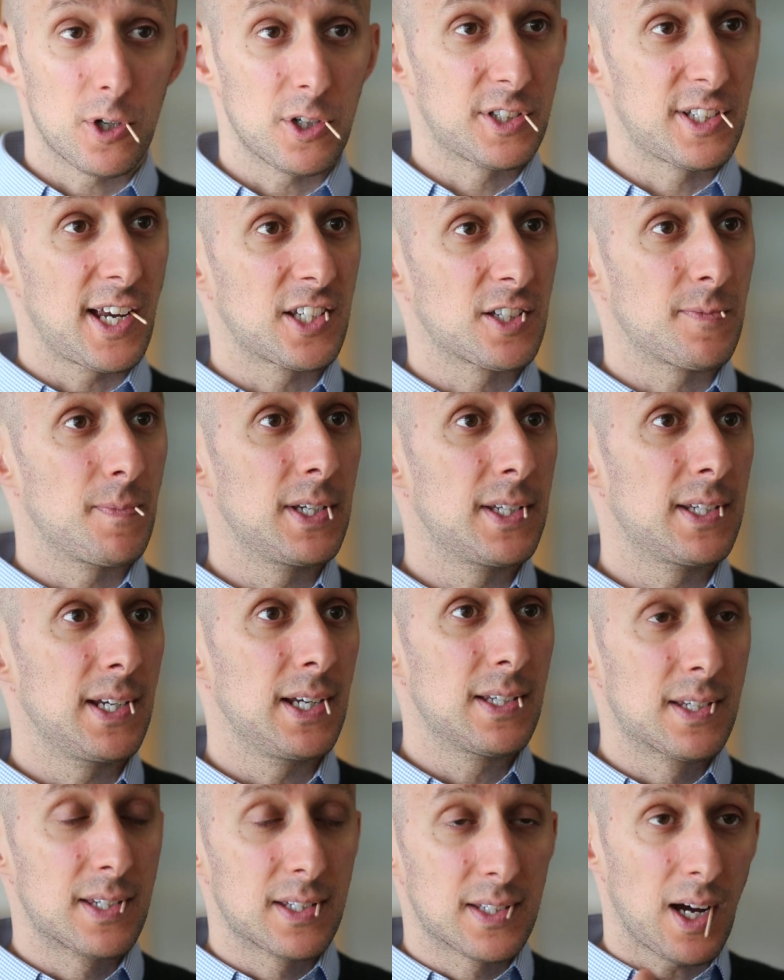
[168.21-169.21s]
or sesame
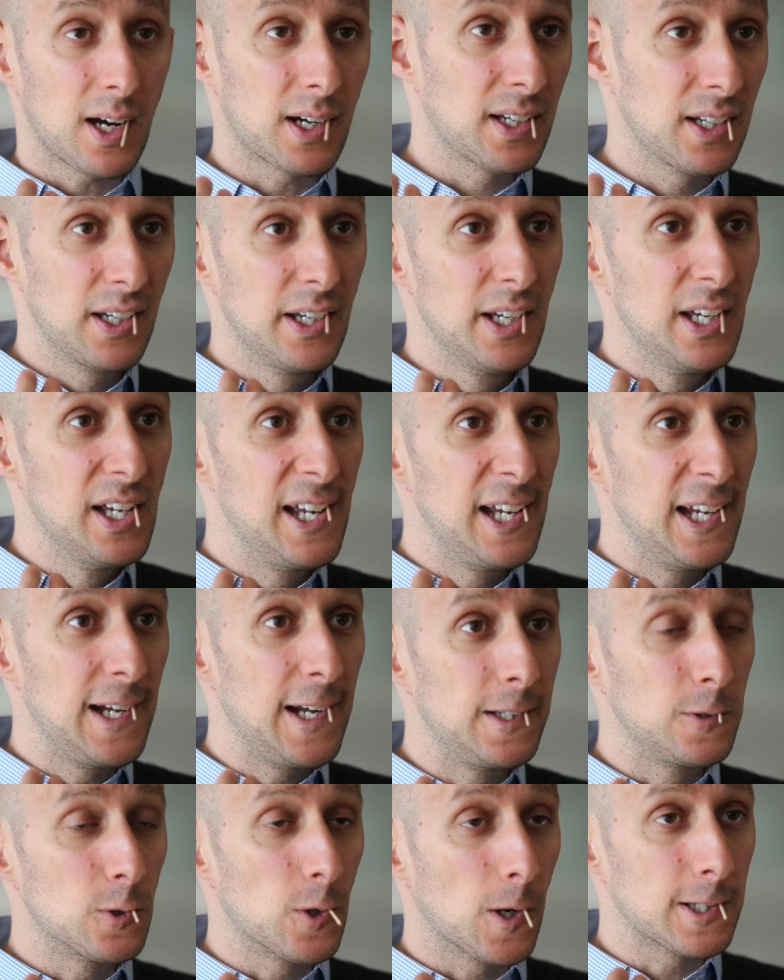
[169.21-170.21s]
seeds stuck
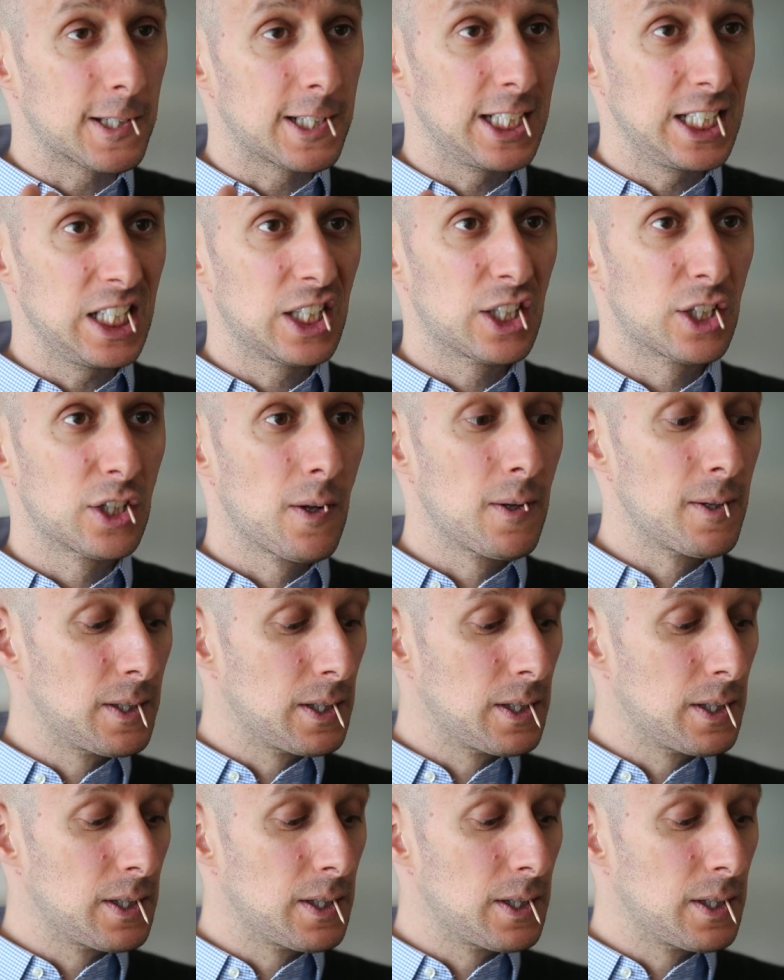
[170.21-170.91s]
in your teeth.